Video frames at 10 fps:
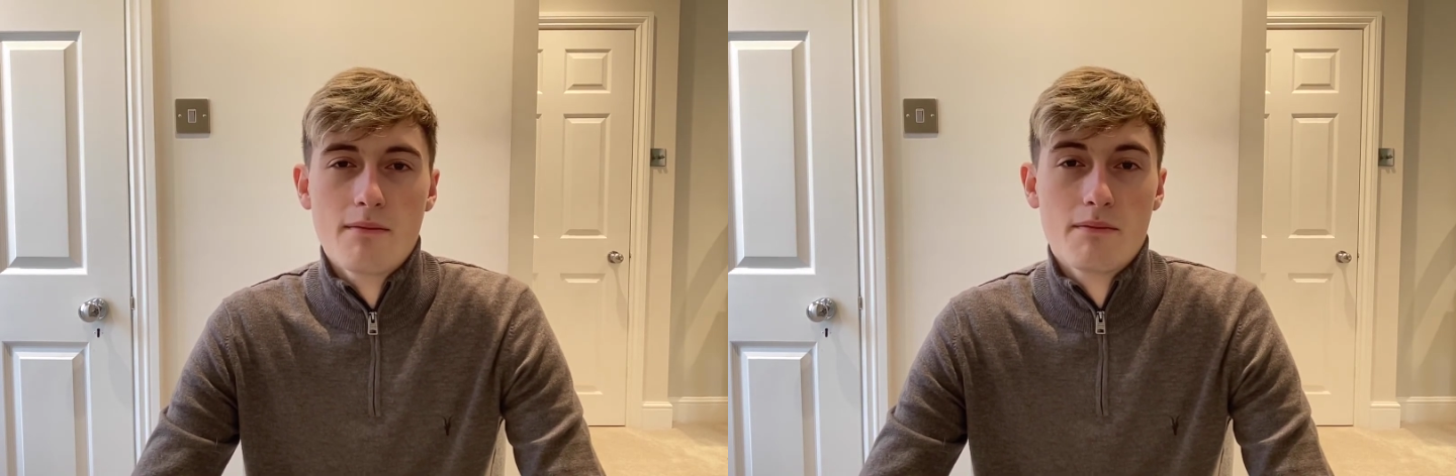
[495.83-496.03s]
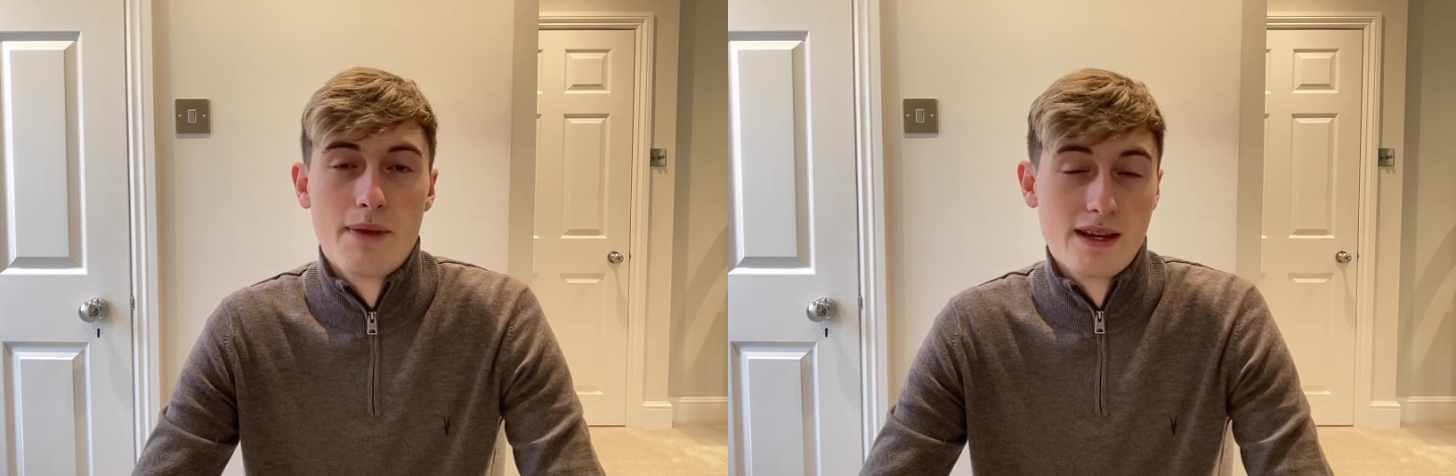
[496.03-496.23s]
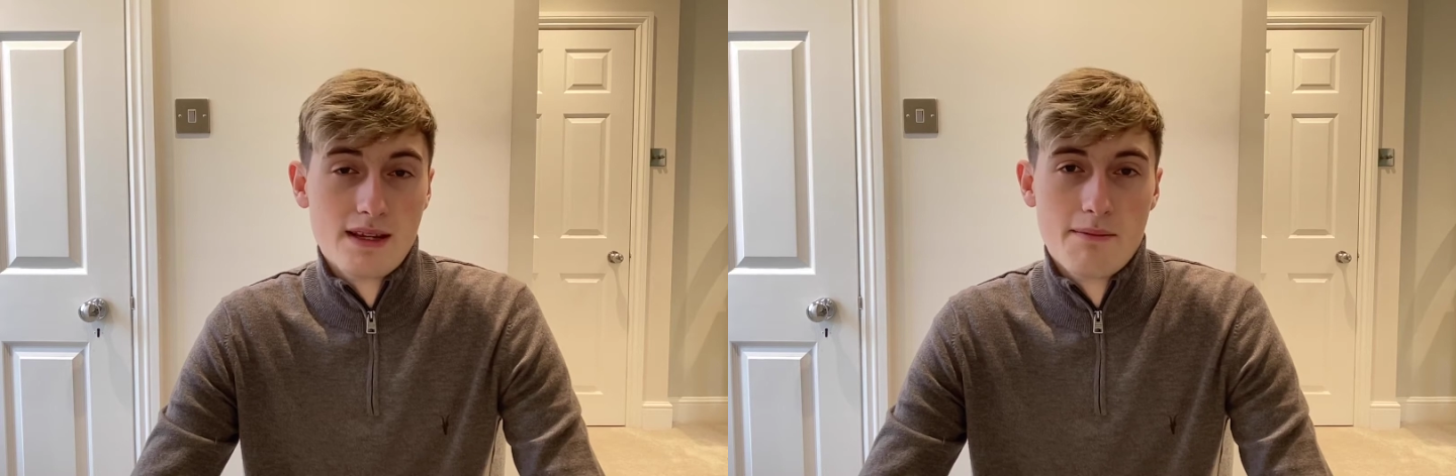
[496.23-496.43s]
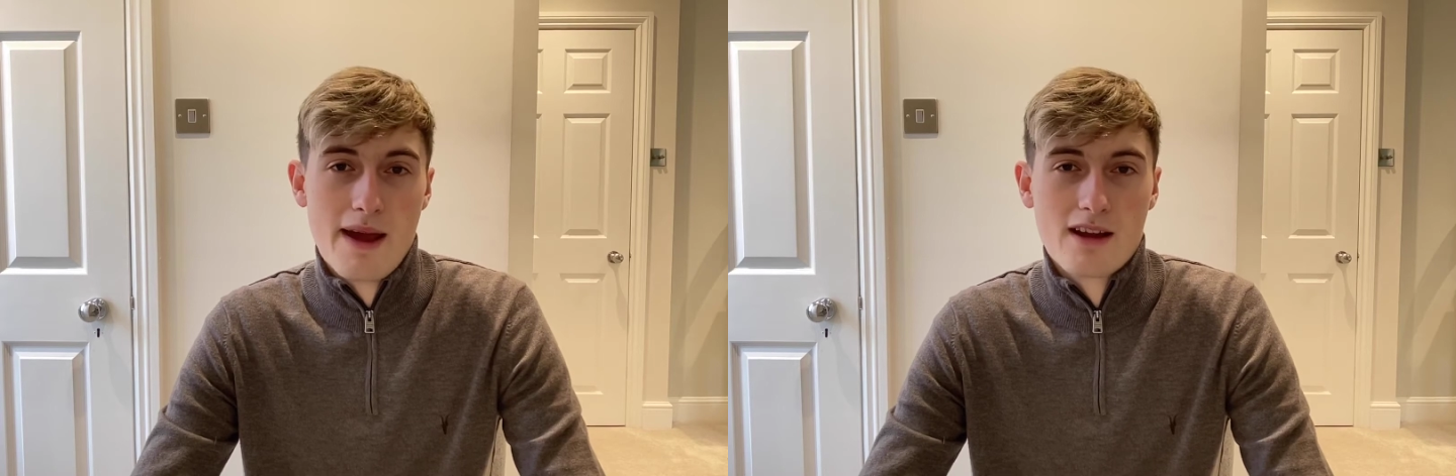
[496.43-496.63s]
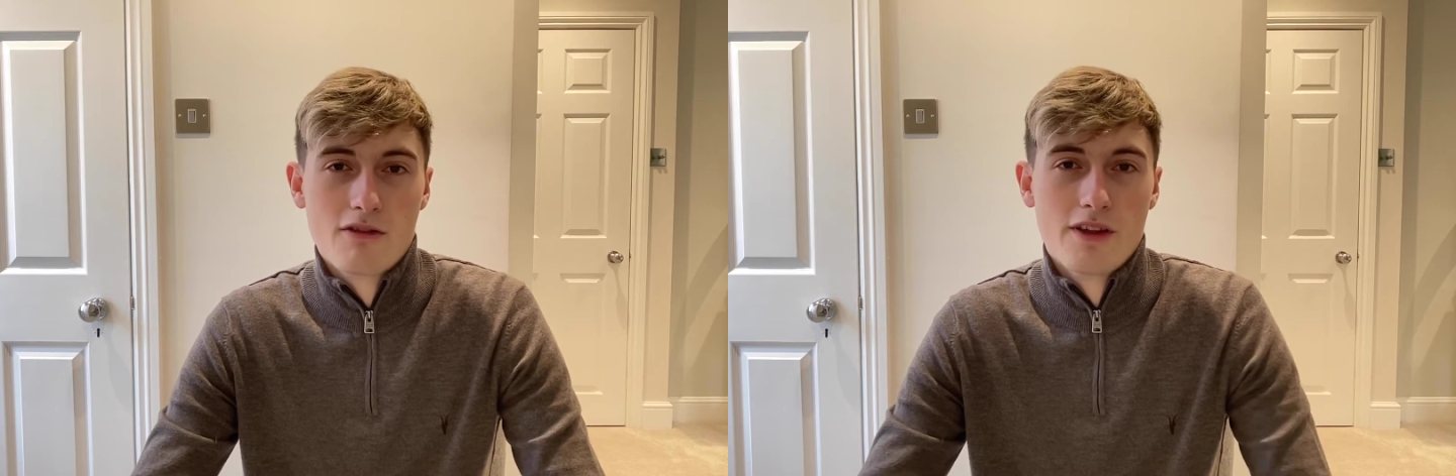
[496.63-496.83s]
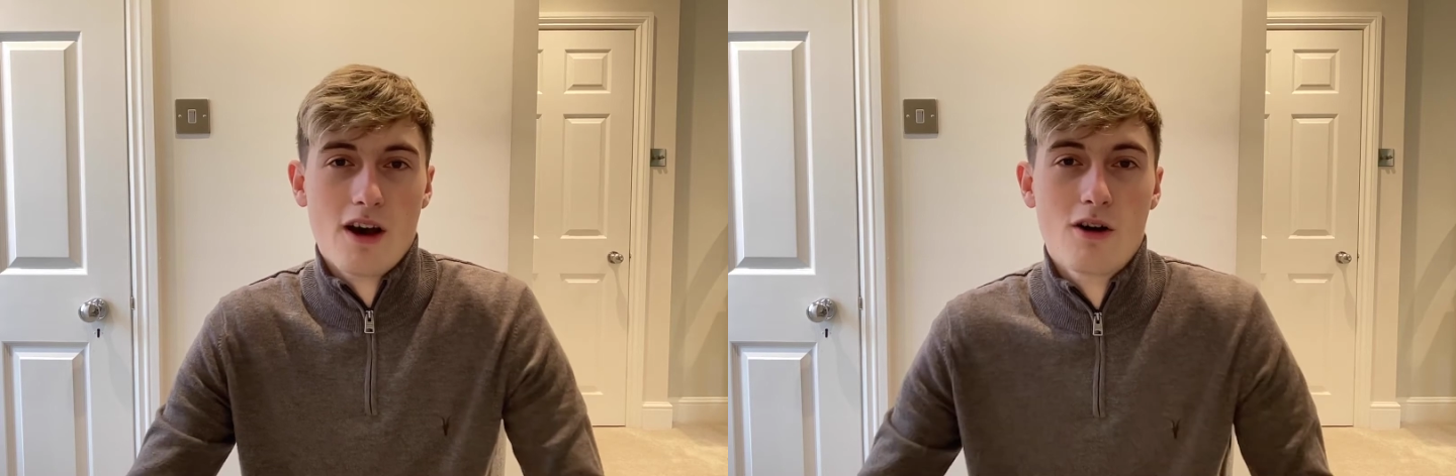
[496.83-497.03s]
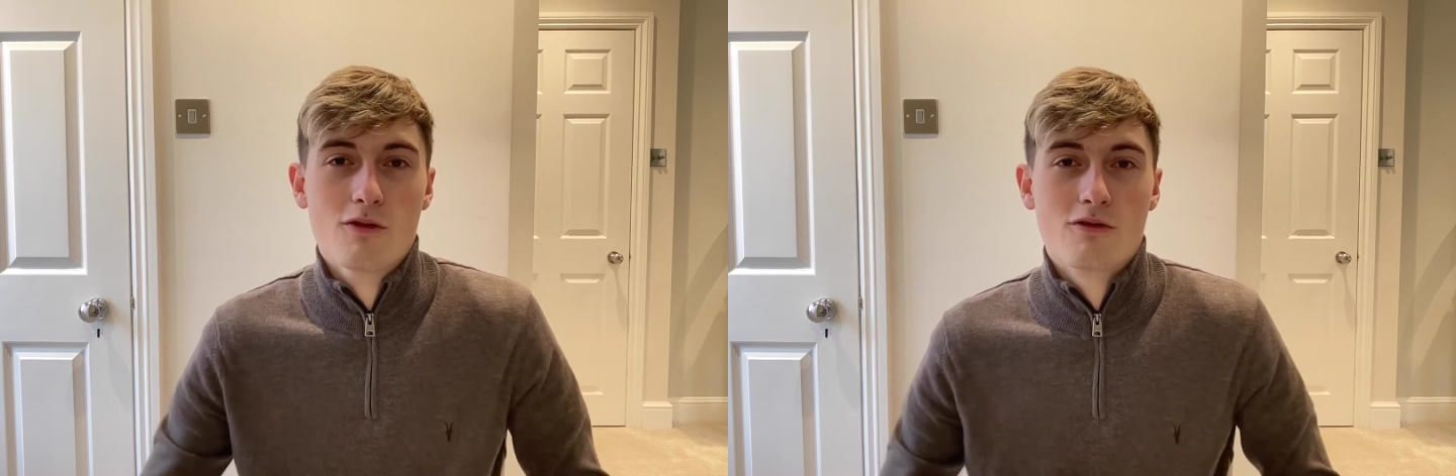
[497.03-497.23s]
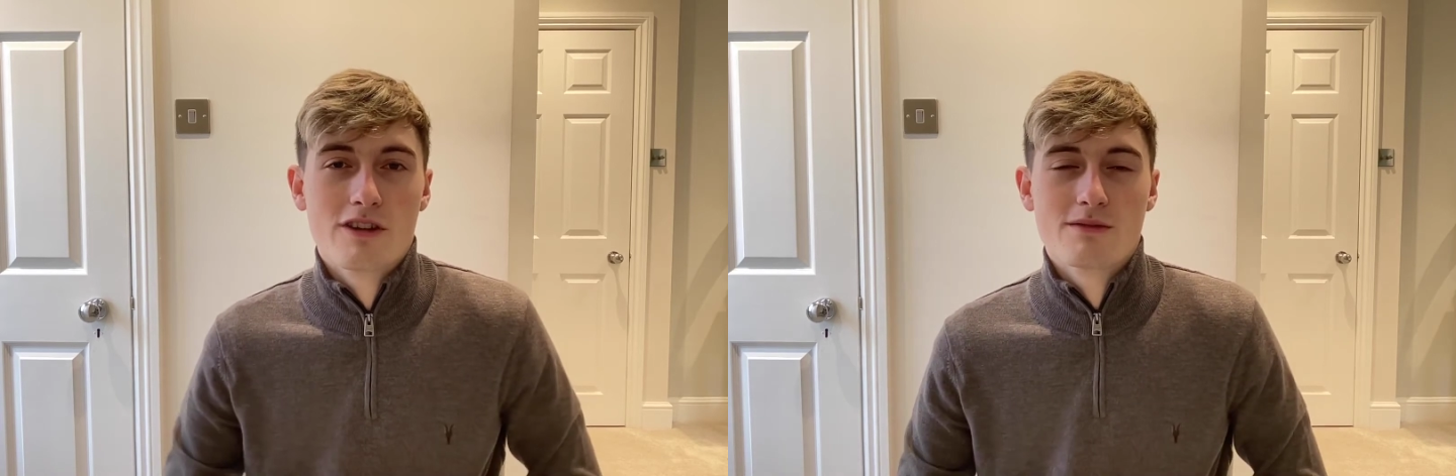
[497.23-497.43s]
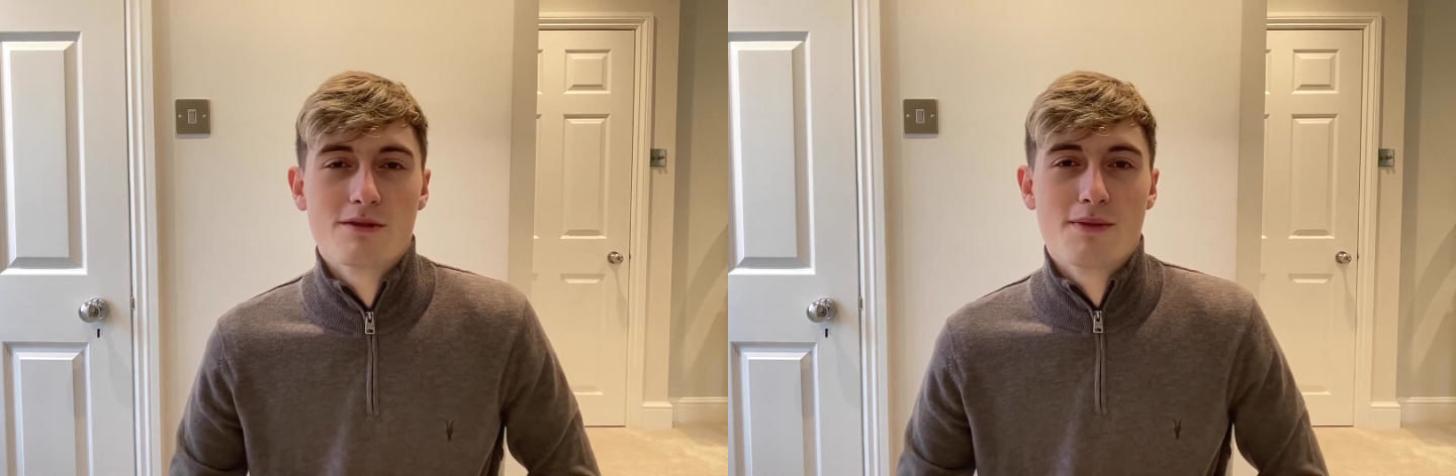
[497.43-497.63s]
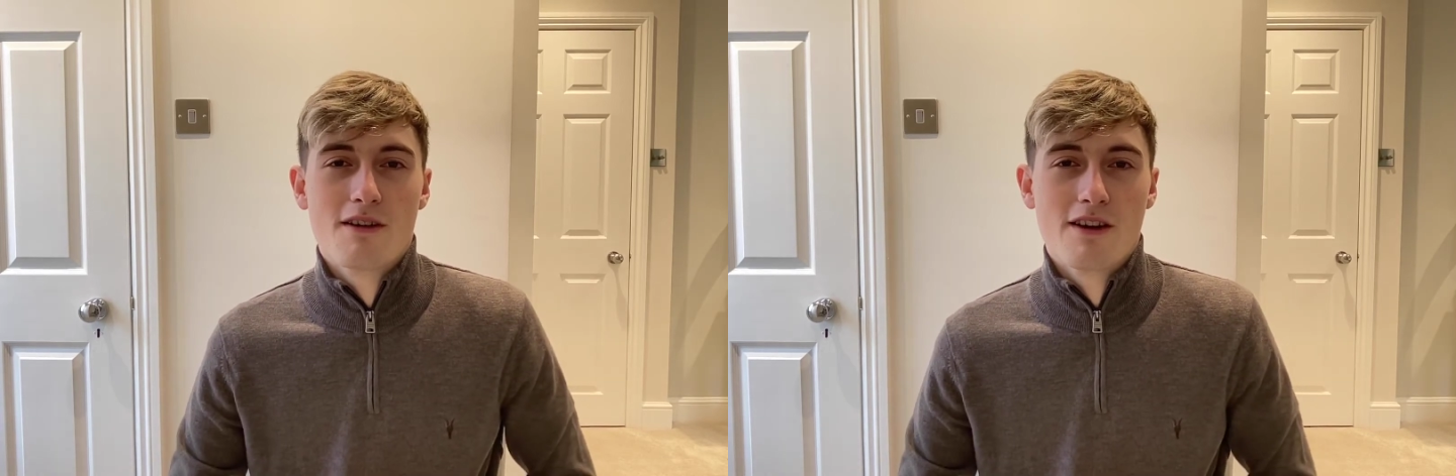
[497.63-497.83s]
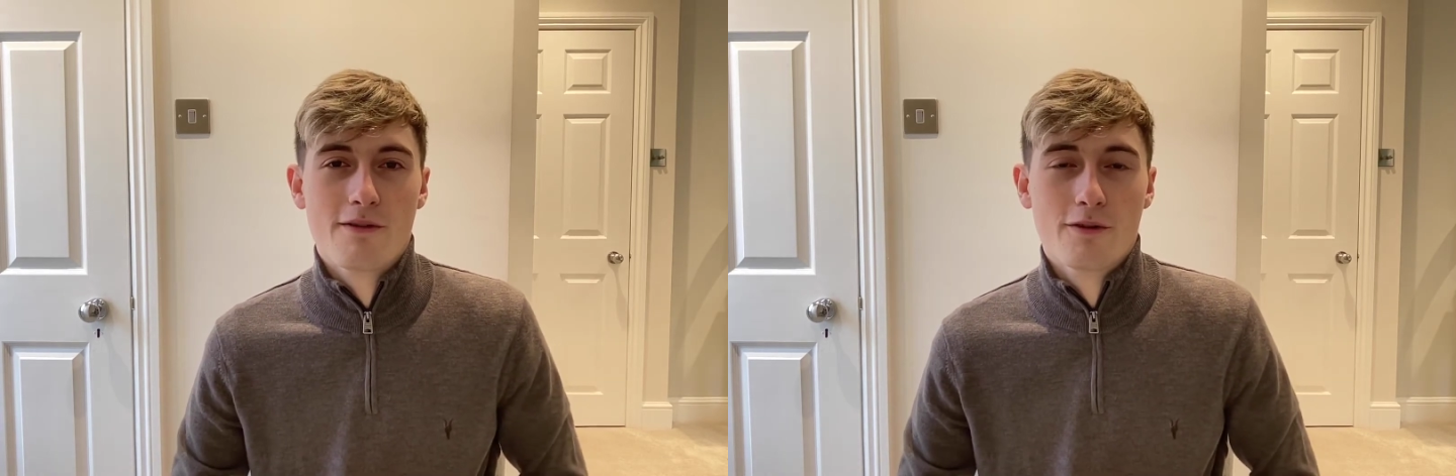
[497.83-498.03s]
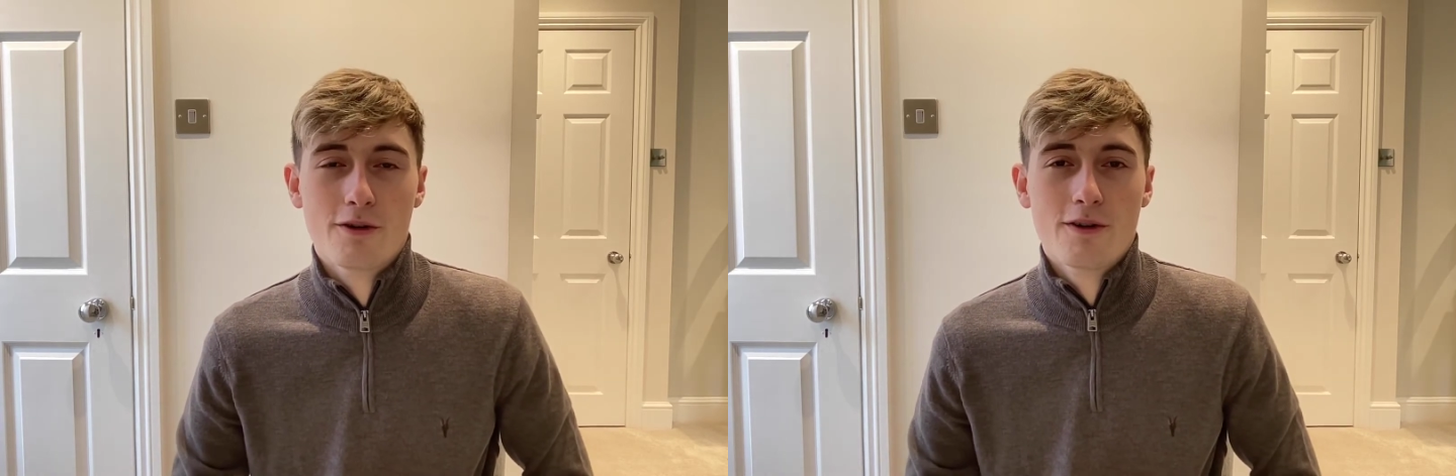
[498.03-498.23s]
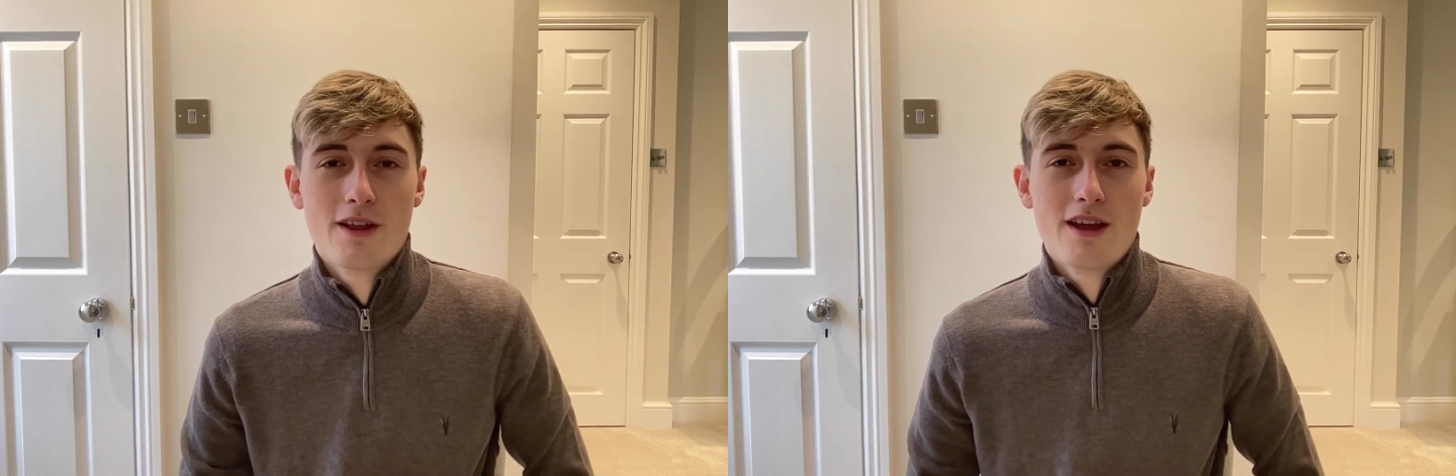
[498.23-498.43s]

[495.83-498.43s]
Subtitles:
Basically banker of the whole Christmas period, I thought.